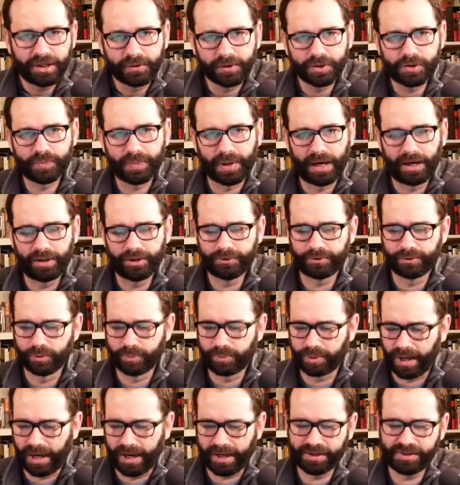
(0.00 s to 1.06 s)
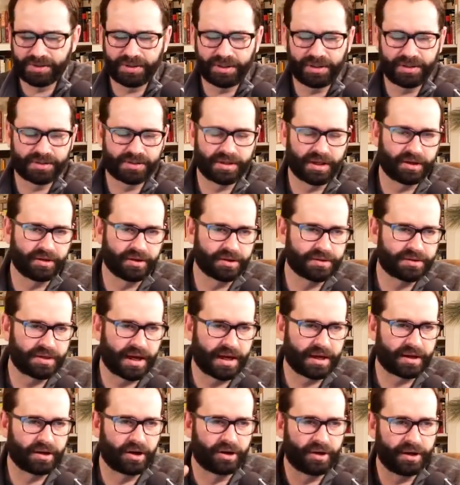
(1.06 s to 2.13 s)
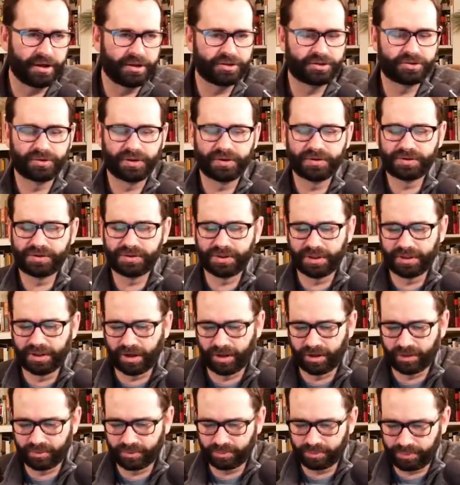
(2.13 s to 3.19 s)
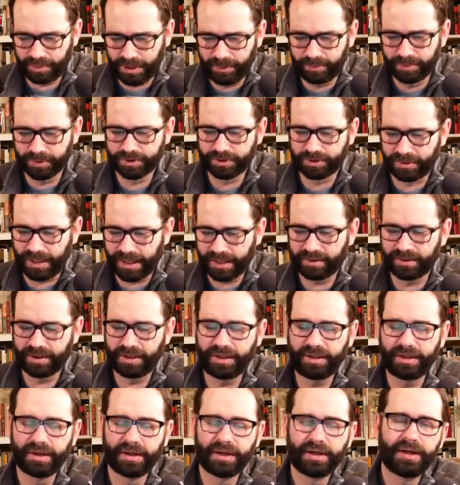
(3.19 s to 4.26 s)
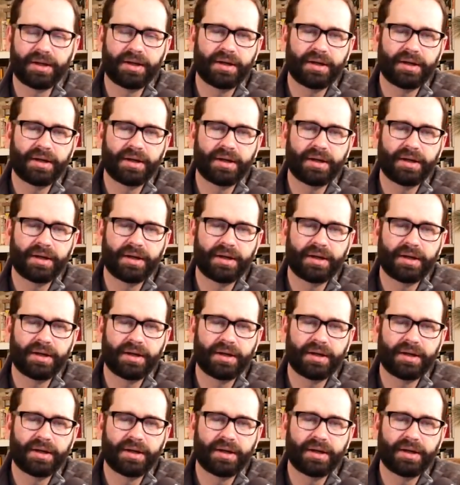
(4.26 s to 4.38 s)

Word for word: respond through proxies, they could attack our interests and our people directly.